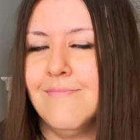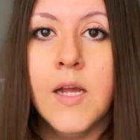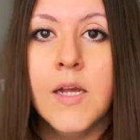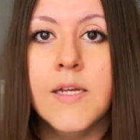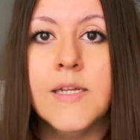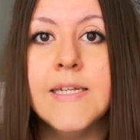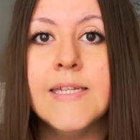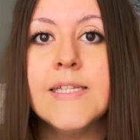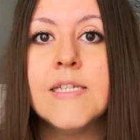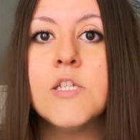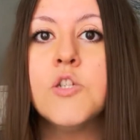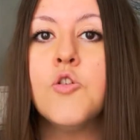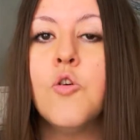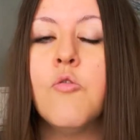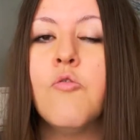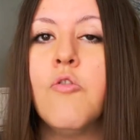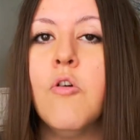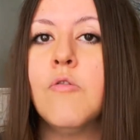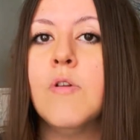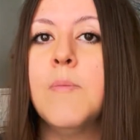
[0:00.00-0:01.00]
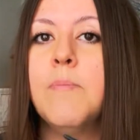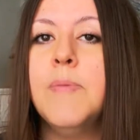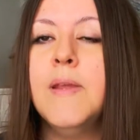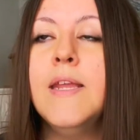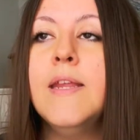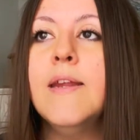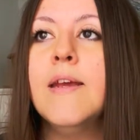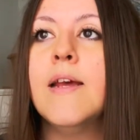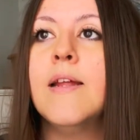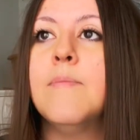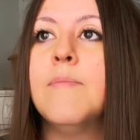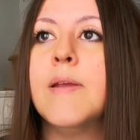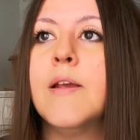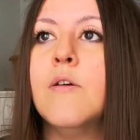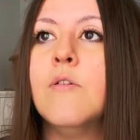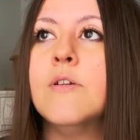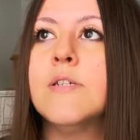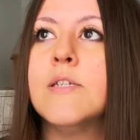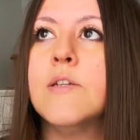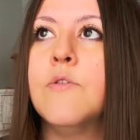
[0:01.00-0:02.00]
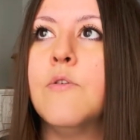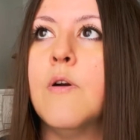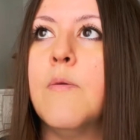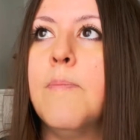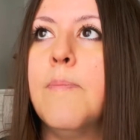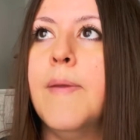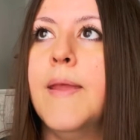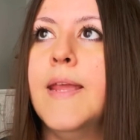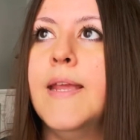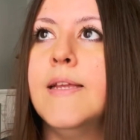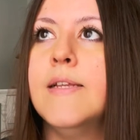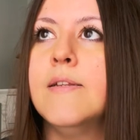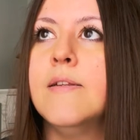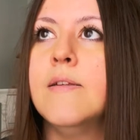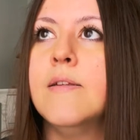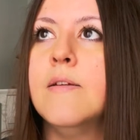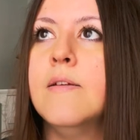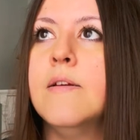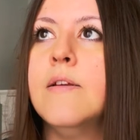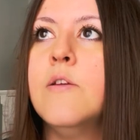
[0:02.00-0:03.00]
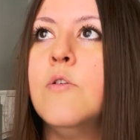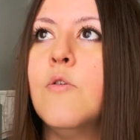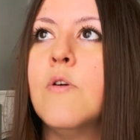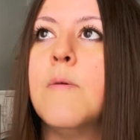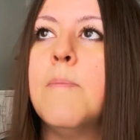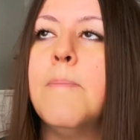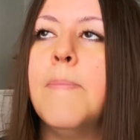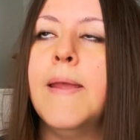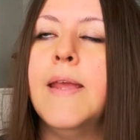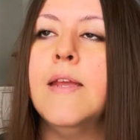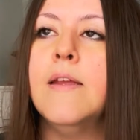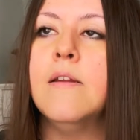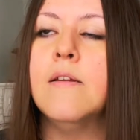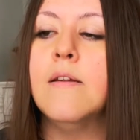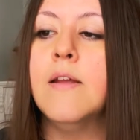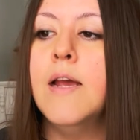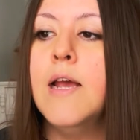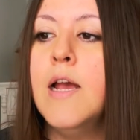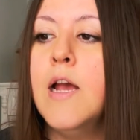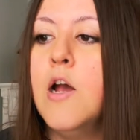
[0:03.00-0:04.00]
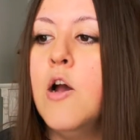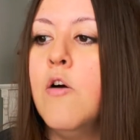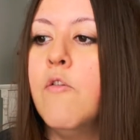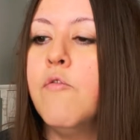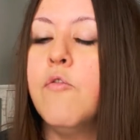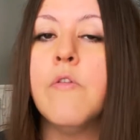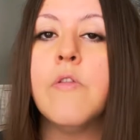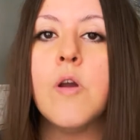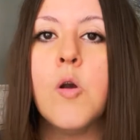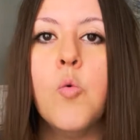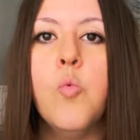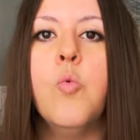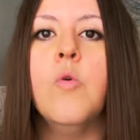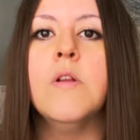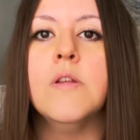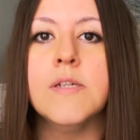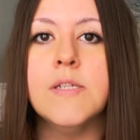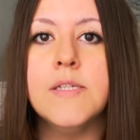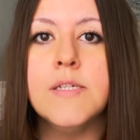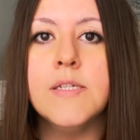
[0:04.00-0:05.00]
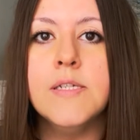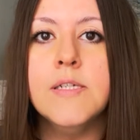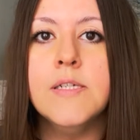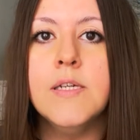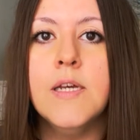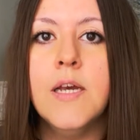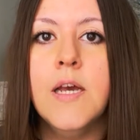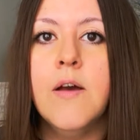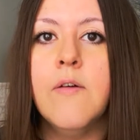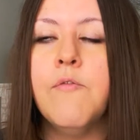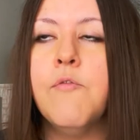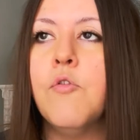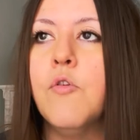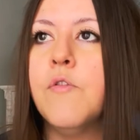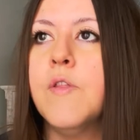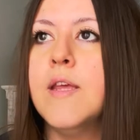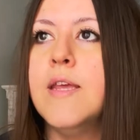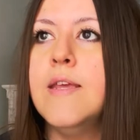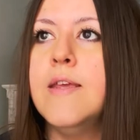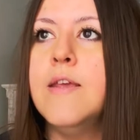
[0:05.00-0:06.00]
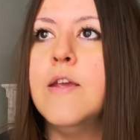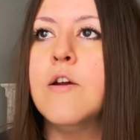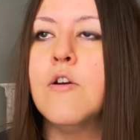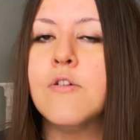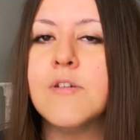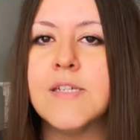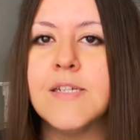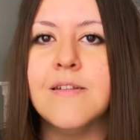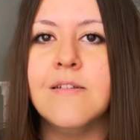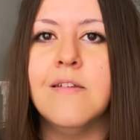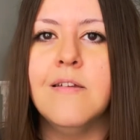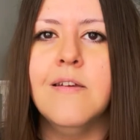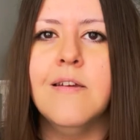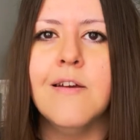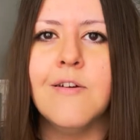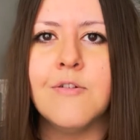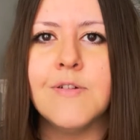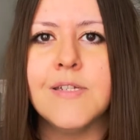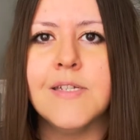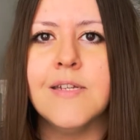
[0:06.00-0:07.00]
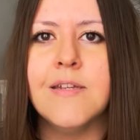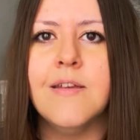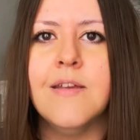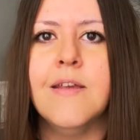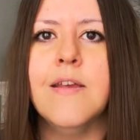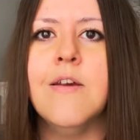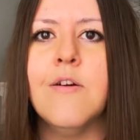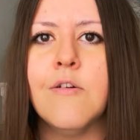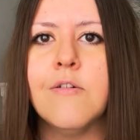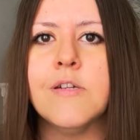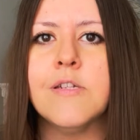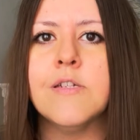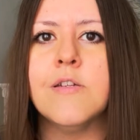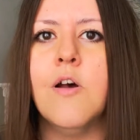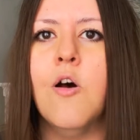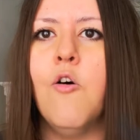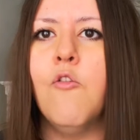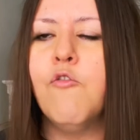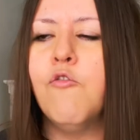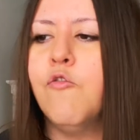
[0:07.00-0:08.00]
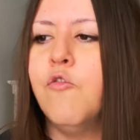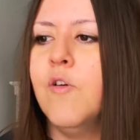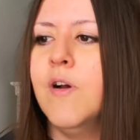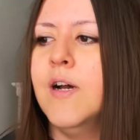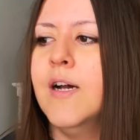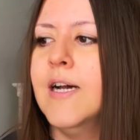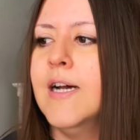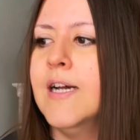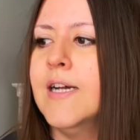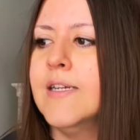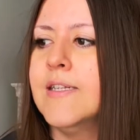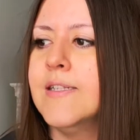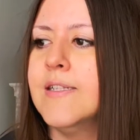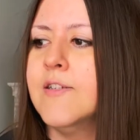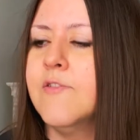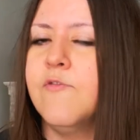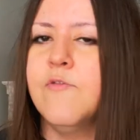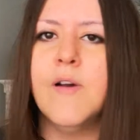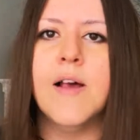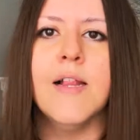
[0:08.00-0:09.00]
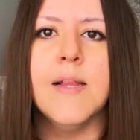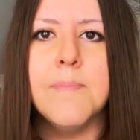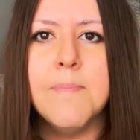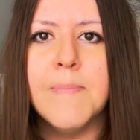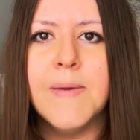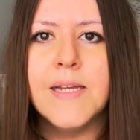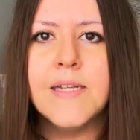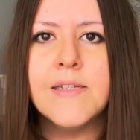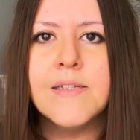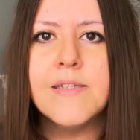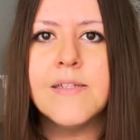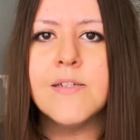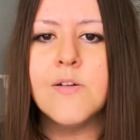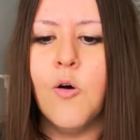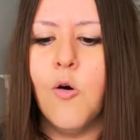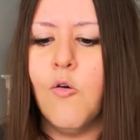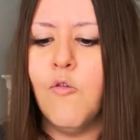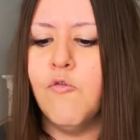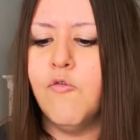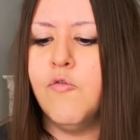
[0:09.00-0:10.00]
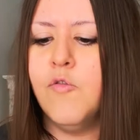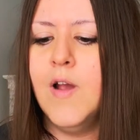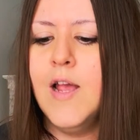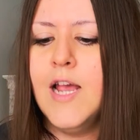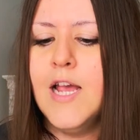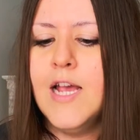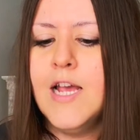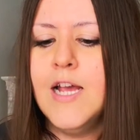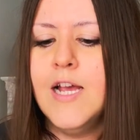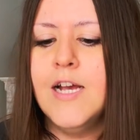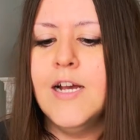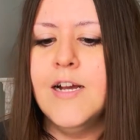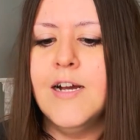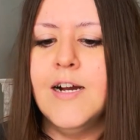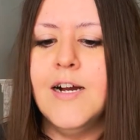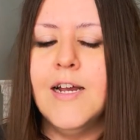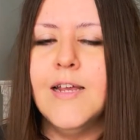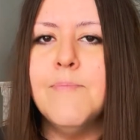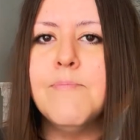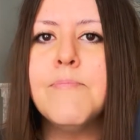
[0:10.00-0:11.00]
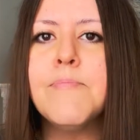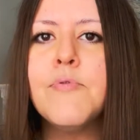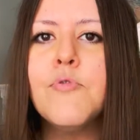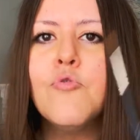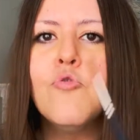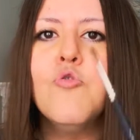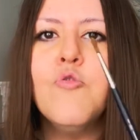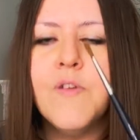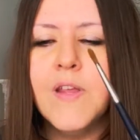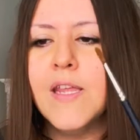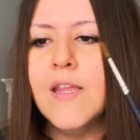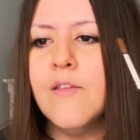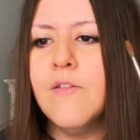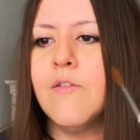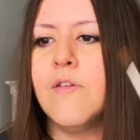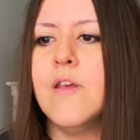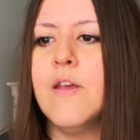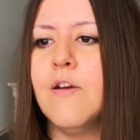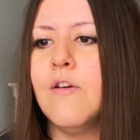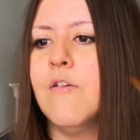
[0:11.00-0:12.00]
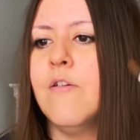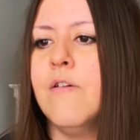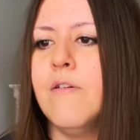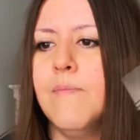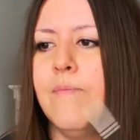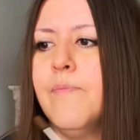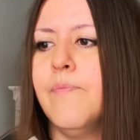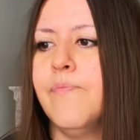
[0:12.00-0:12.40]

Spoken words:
It's so wrong opinion, because you are paying for the quality, for the years and years and years of development, of improving their